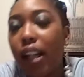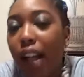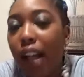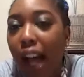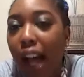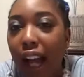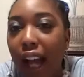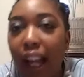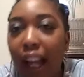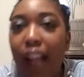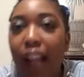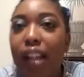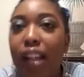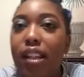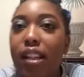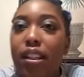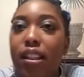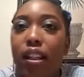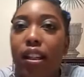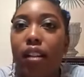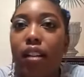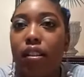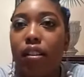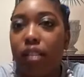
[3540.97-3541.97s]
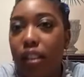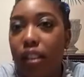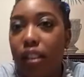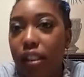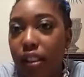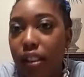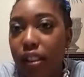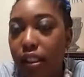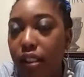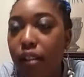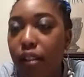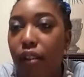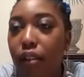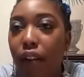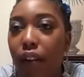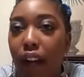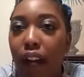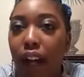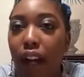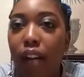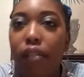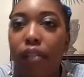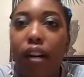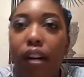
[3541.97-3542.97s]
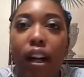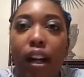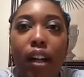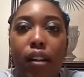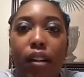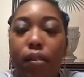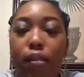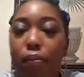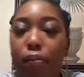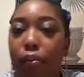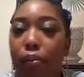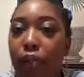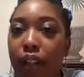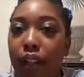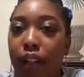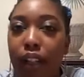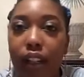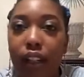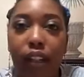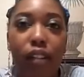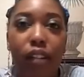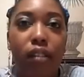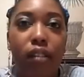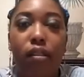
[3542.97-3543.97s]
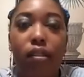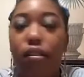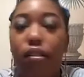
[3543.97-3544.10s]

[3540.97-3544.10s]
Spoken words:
I got his hair just, out. I braided or